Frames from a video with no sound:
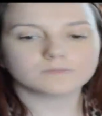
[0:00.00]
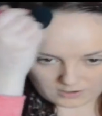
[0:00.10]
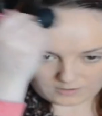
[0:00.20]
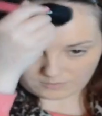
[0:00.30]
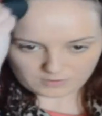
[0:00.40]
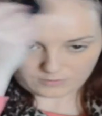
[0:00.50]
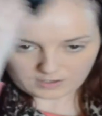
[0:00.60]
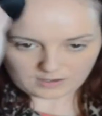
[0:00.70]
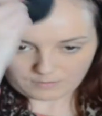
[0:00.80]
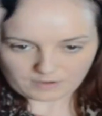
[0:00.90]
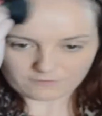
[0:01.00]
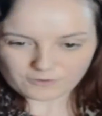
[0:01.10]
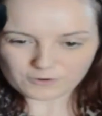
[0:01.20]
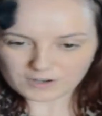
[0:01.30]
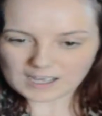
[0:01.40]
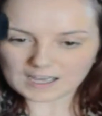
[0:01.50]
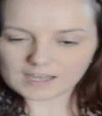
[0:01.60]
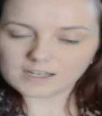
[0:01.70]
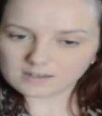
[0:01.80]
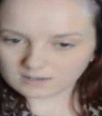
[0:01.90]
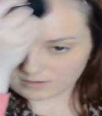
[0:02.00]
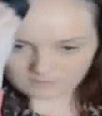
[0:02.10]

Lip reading: Okay, I'm doing my forehead.